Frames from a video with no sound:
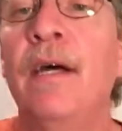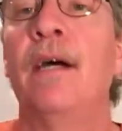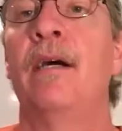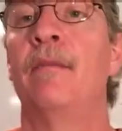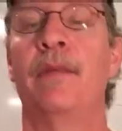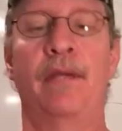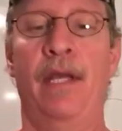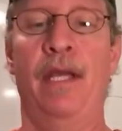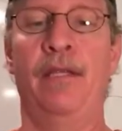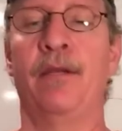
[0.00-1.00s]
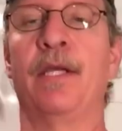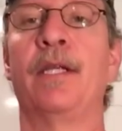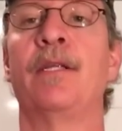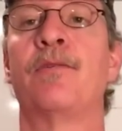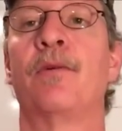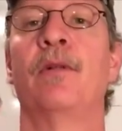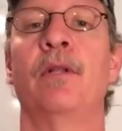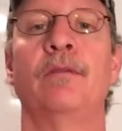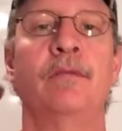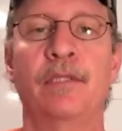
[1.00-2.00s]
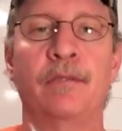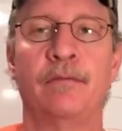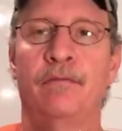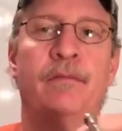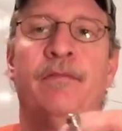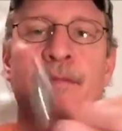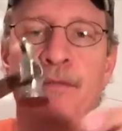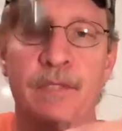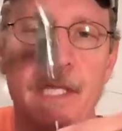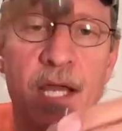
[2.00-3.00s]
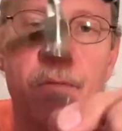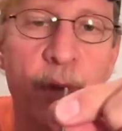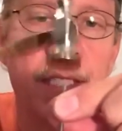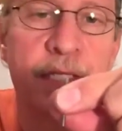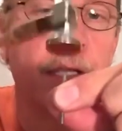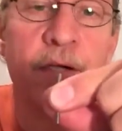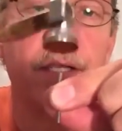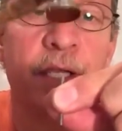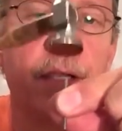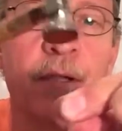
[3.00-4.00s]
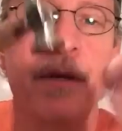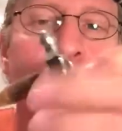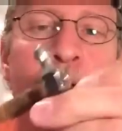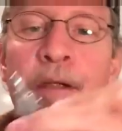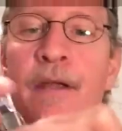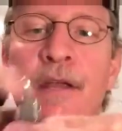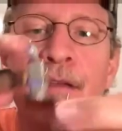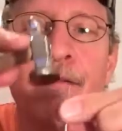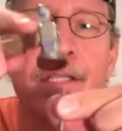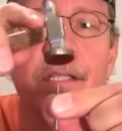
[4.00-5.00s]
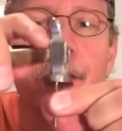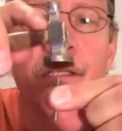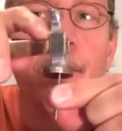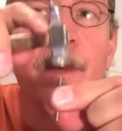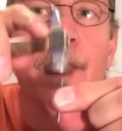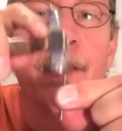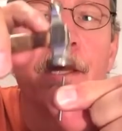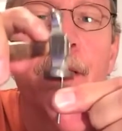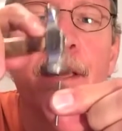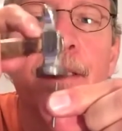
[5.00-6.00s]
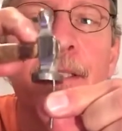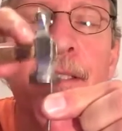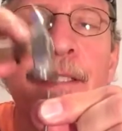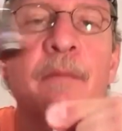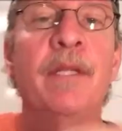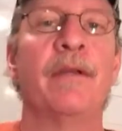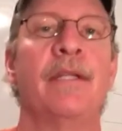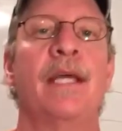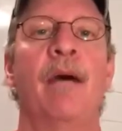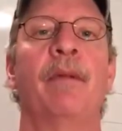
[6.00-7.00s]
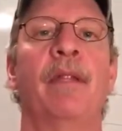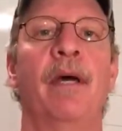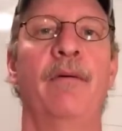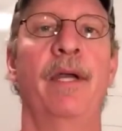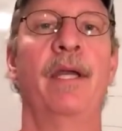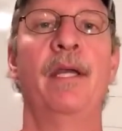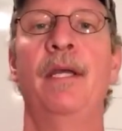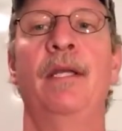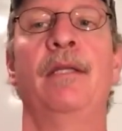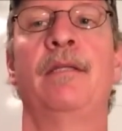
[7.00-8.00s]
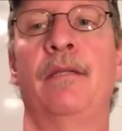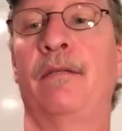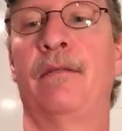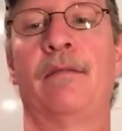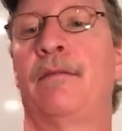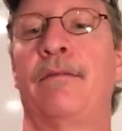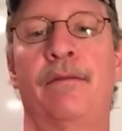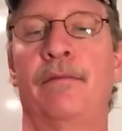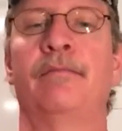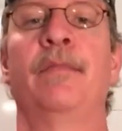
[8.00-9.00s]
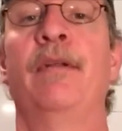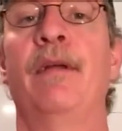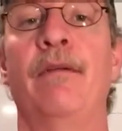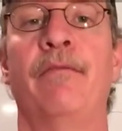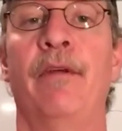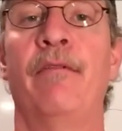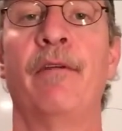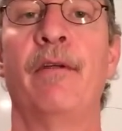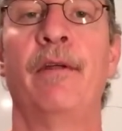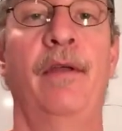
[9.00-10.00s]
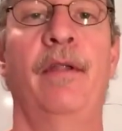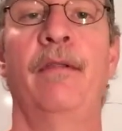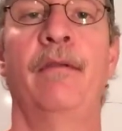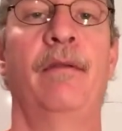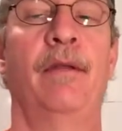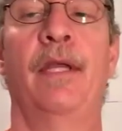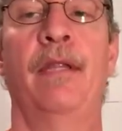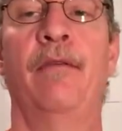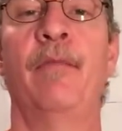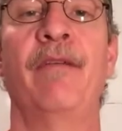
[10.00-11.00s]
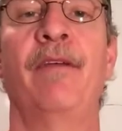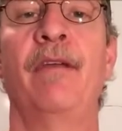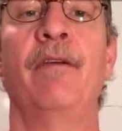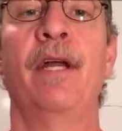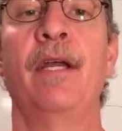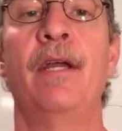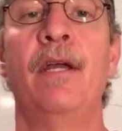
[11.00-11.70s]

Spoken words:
and you can control it. You know, if you got a ways to go, you can come in here just a little bit. You can actually just come in there and tap it that way. These things been around forever, and again, they're my favorite.